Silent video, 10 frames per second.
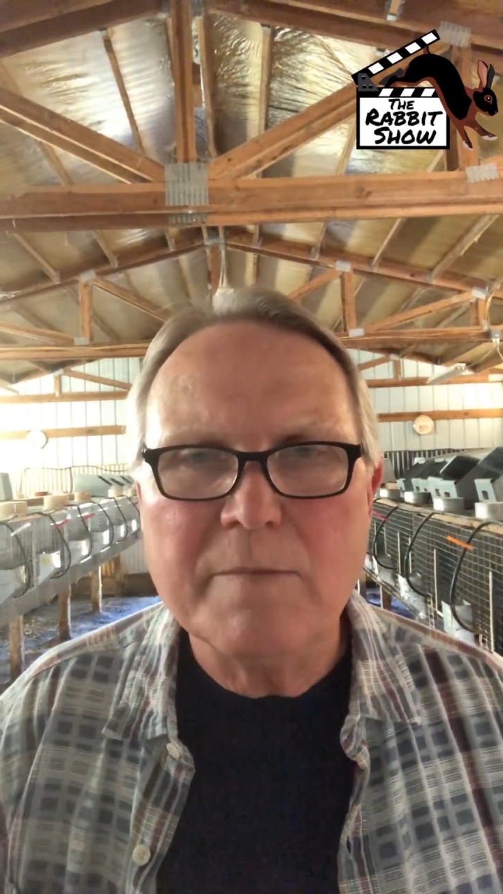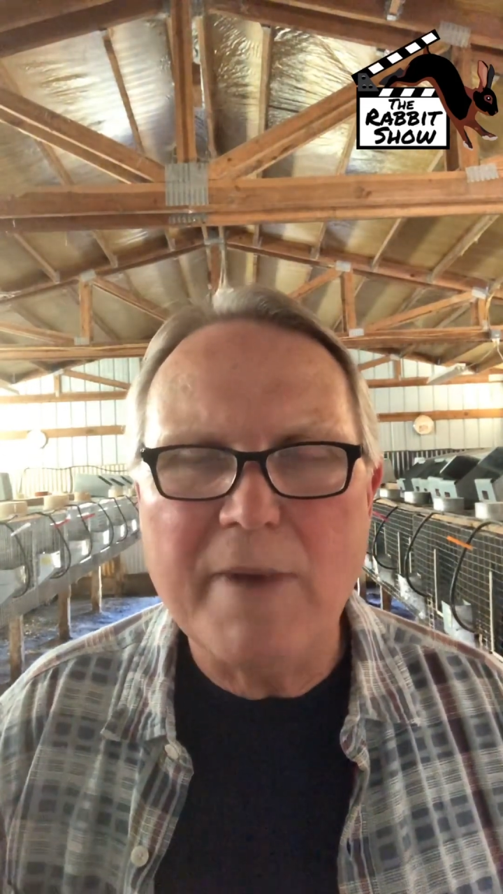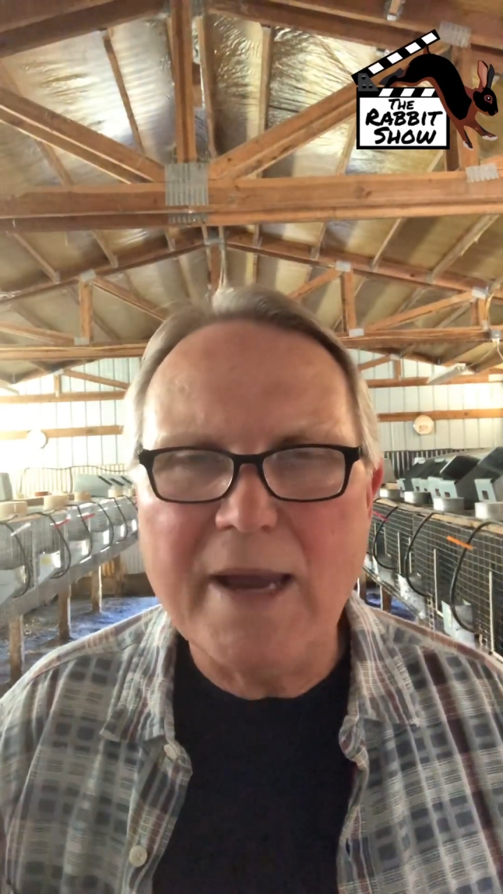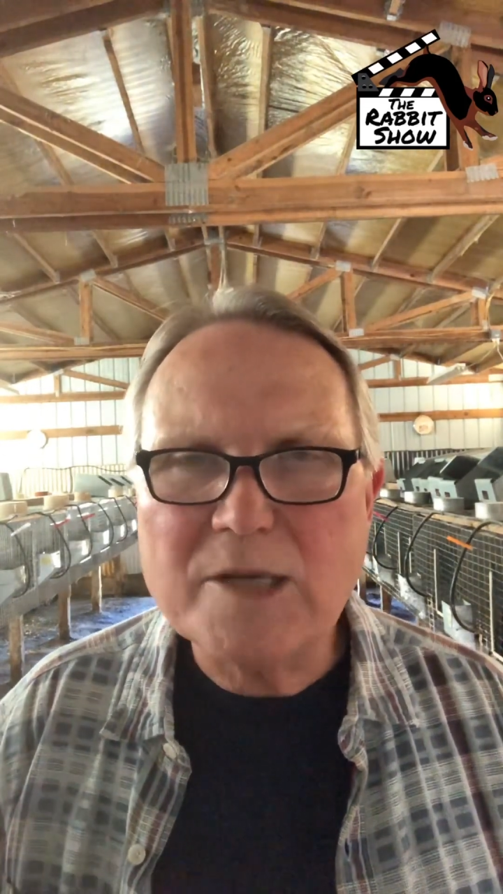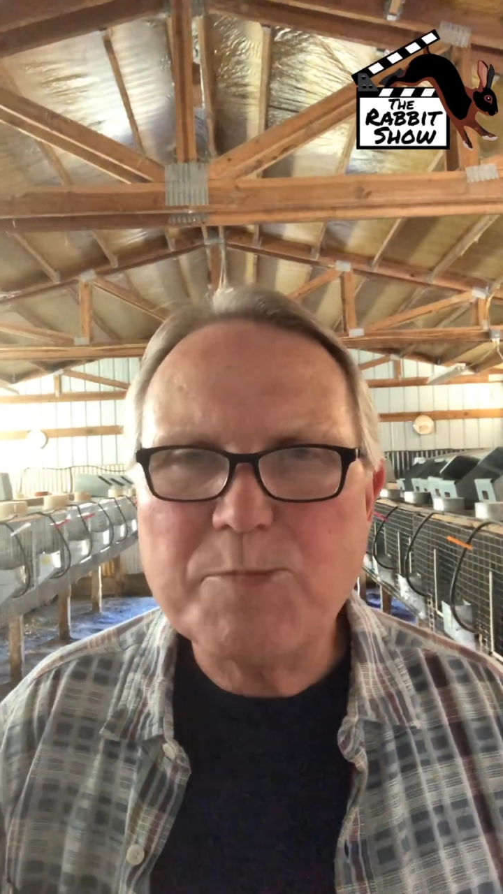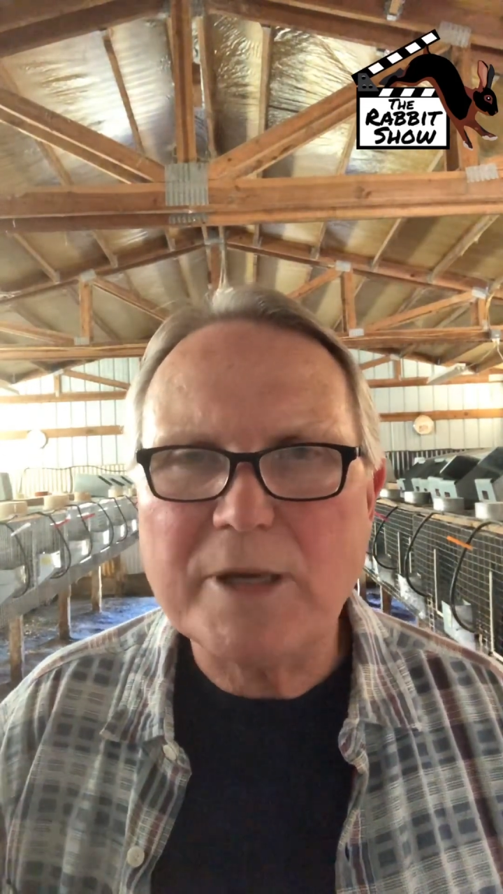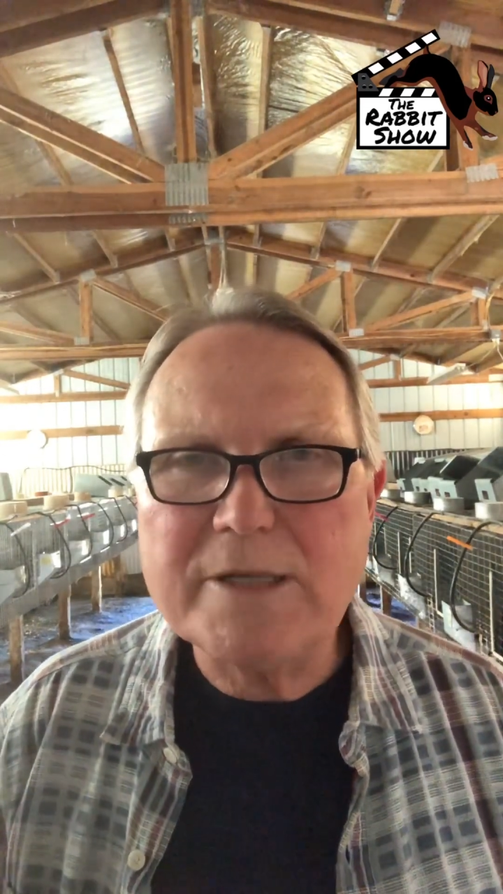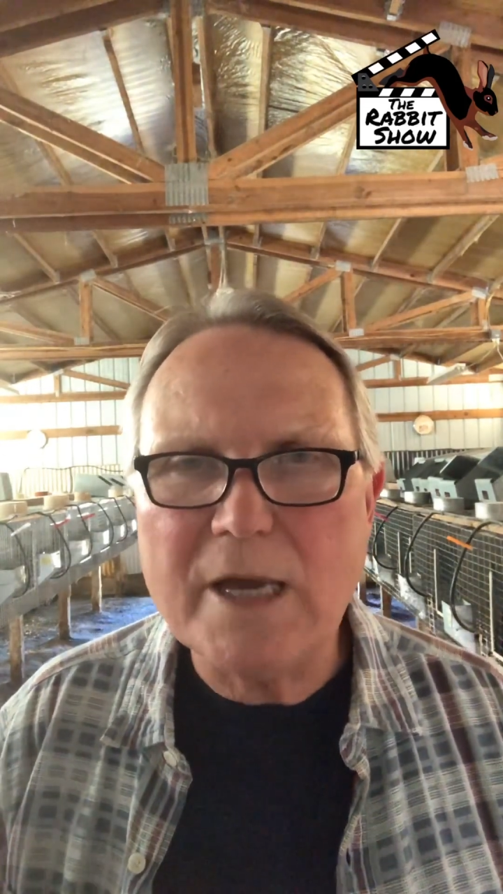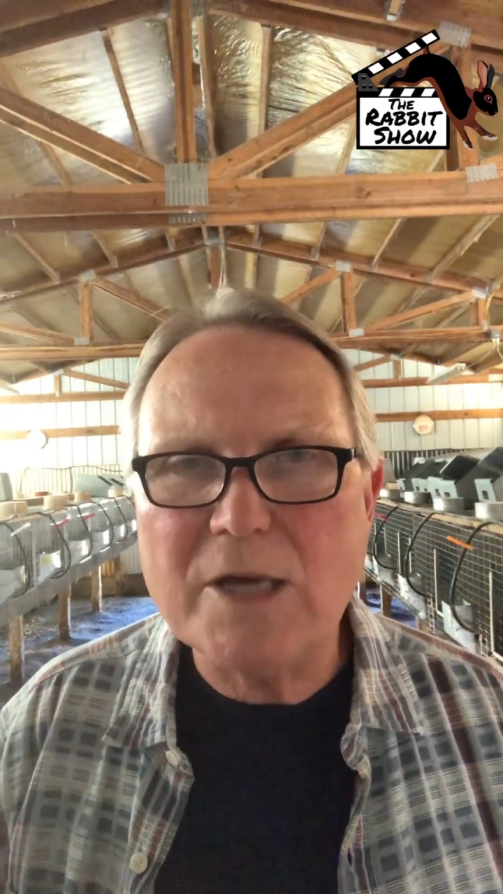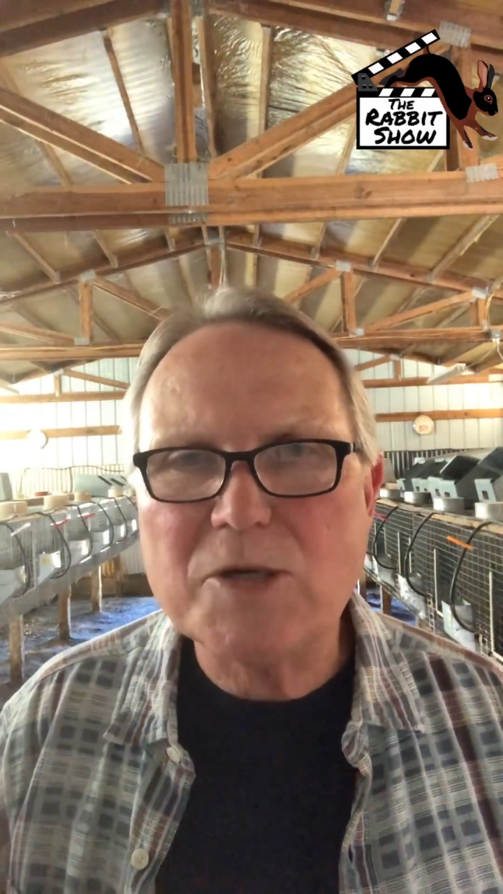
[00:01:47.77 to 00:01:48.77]
My
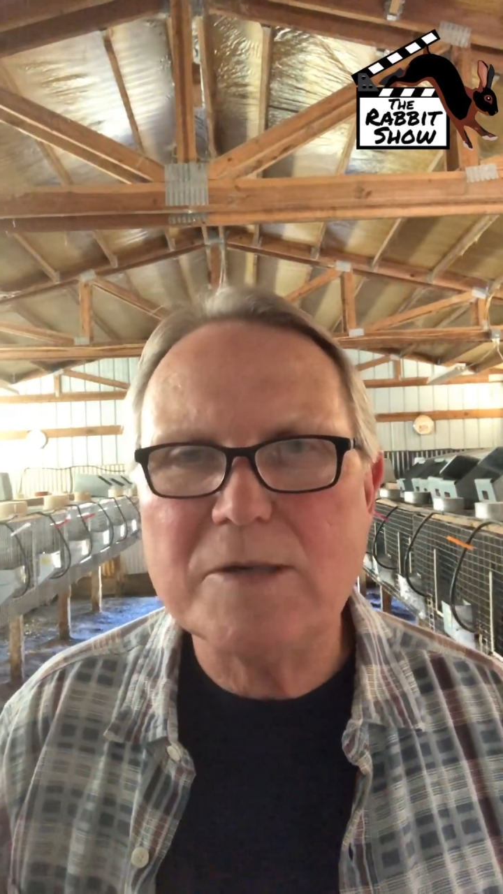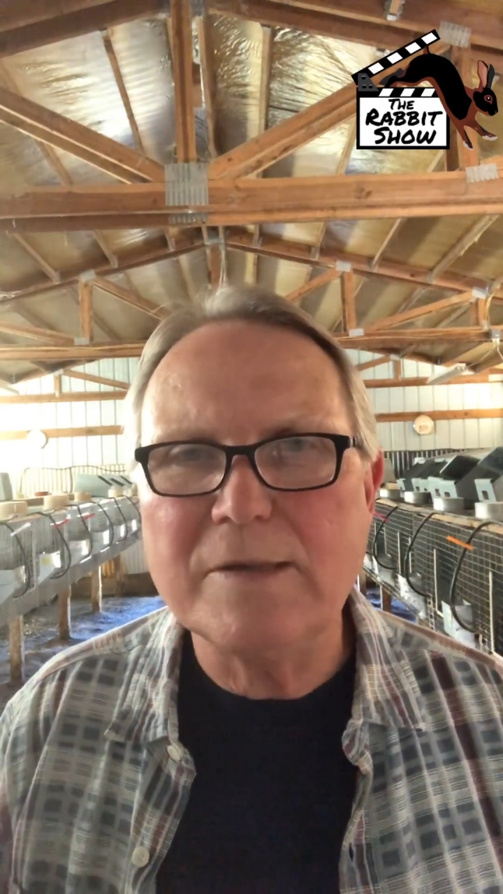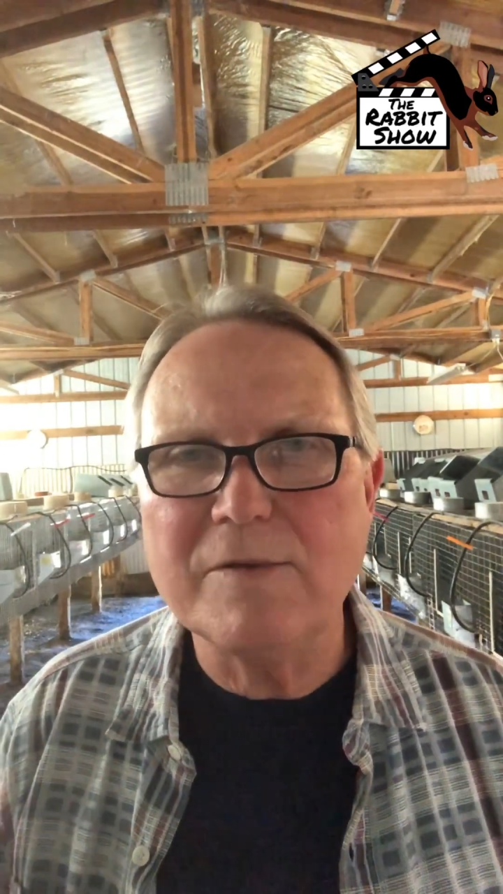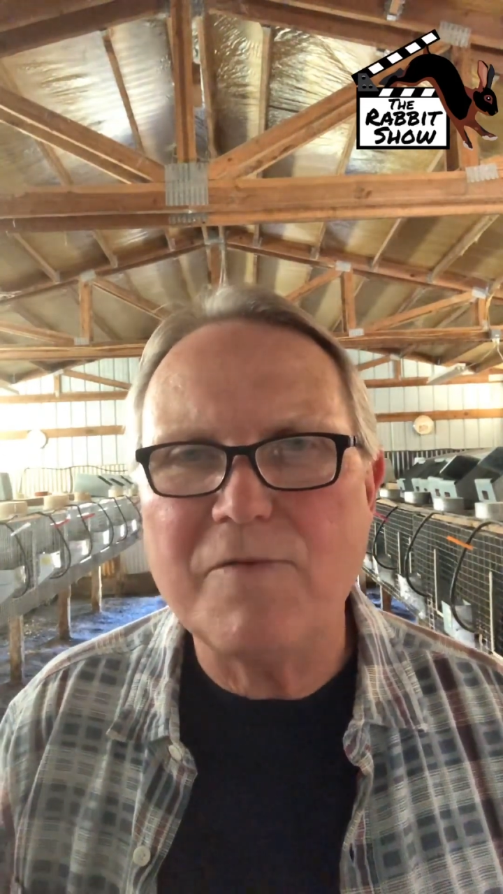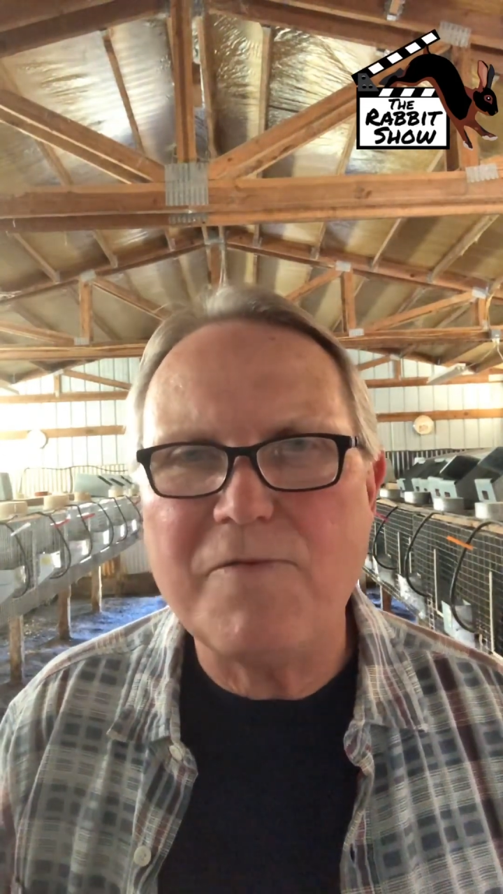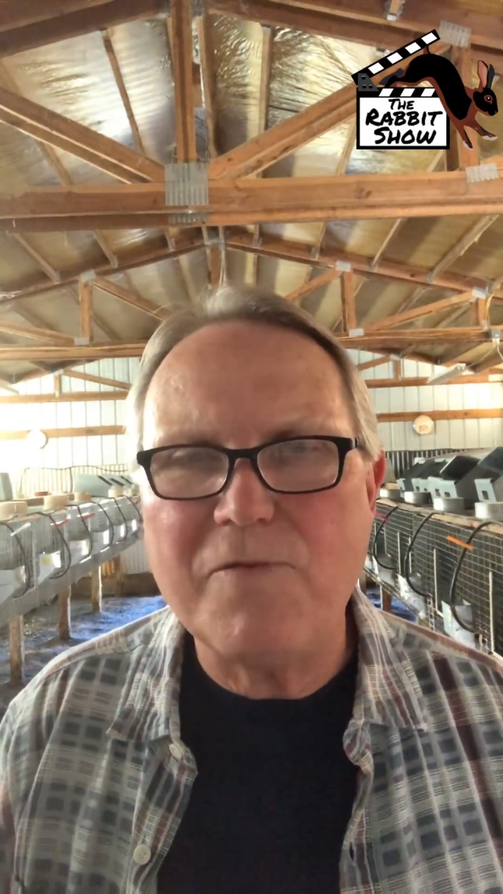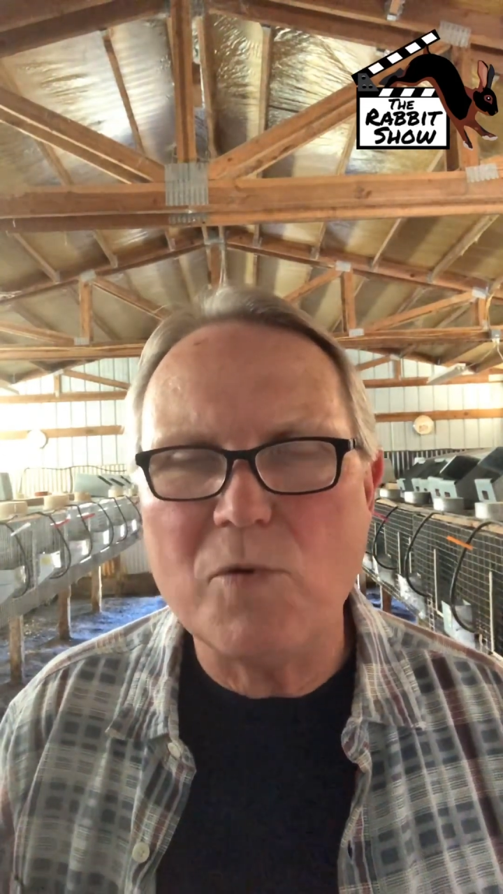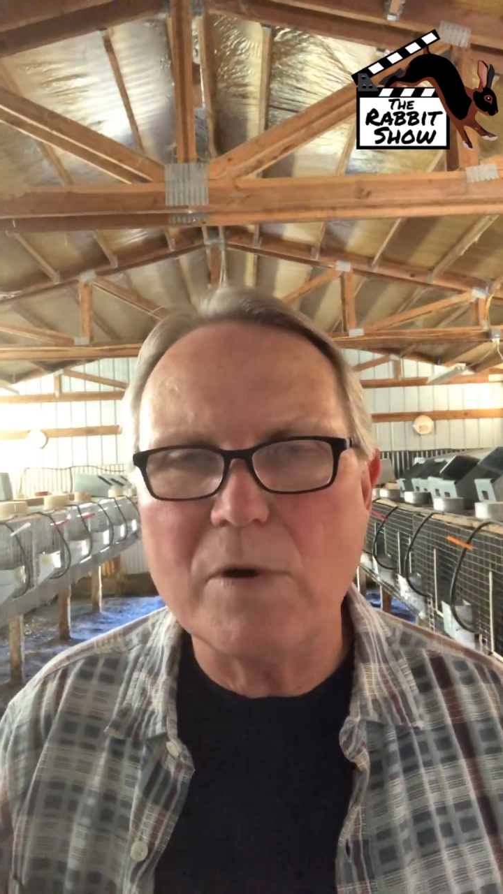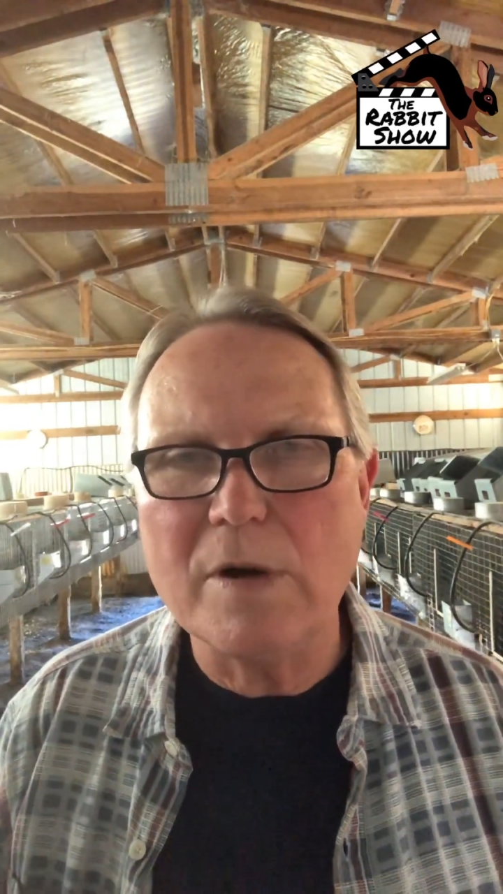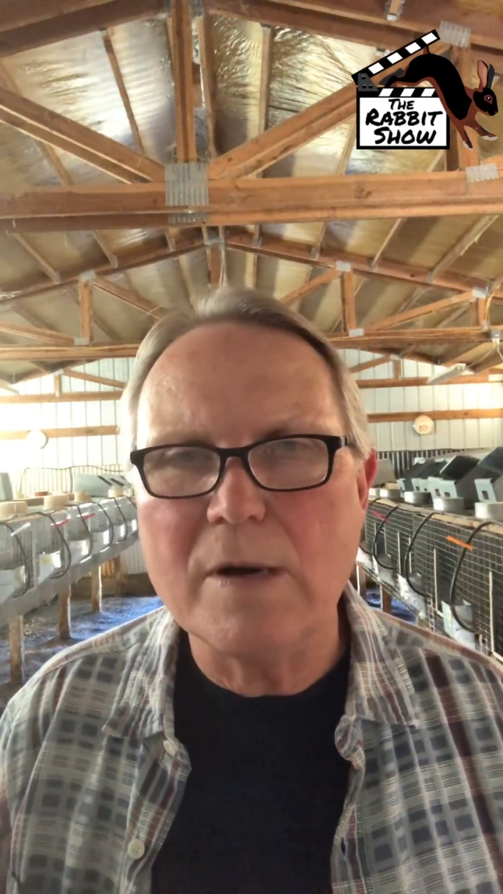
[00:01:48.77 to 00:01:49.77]
expectation
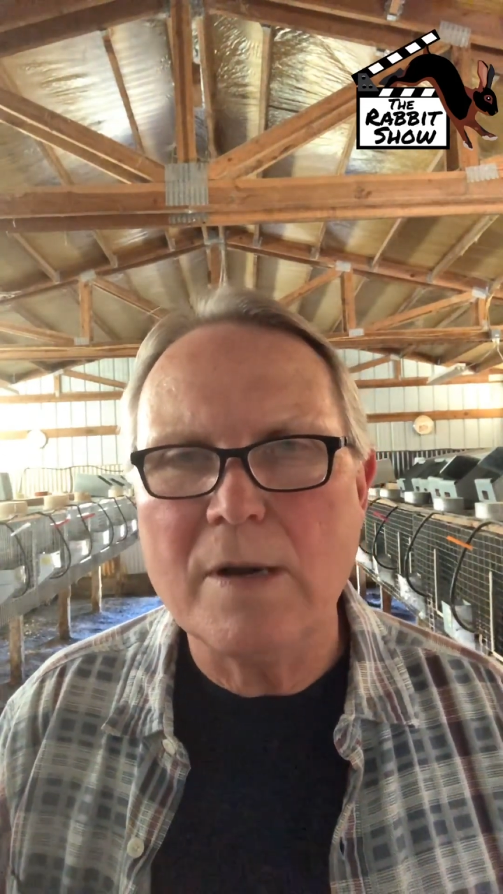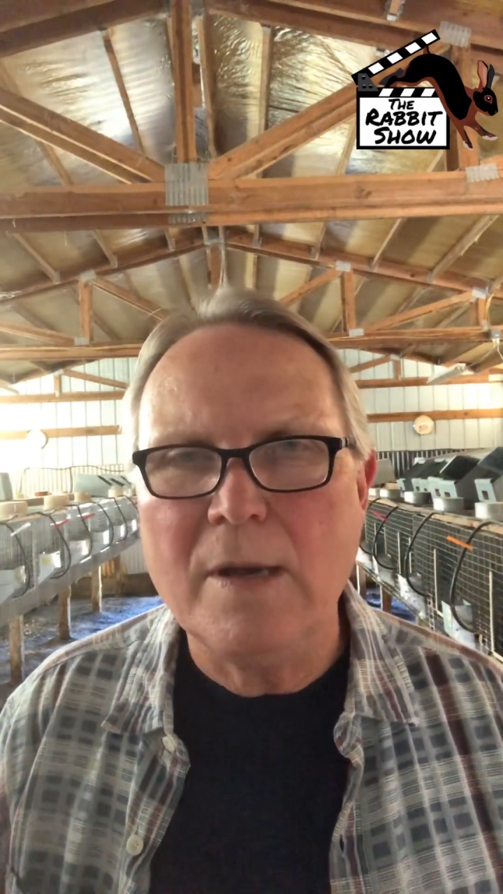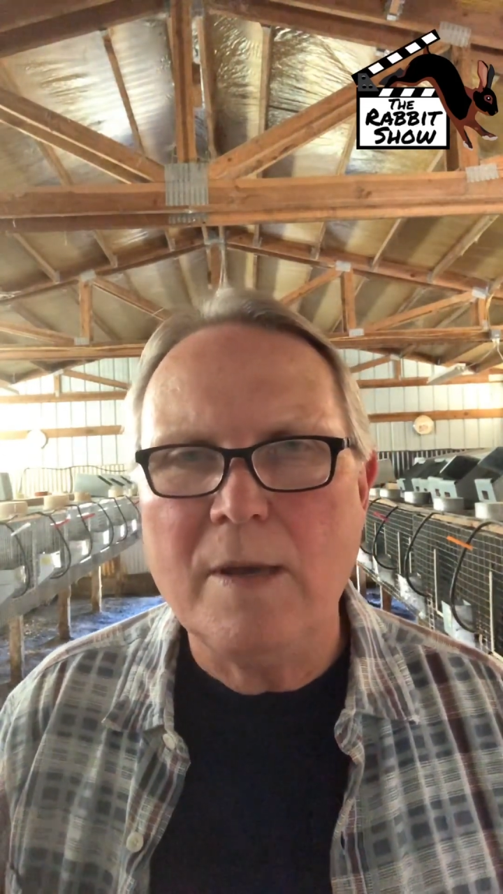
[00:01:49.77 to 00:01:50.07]
for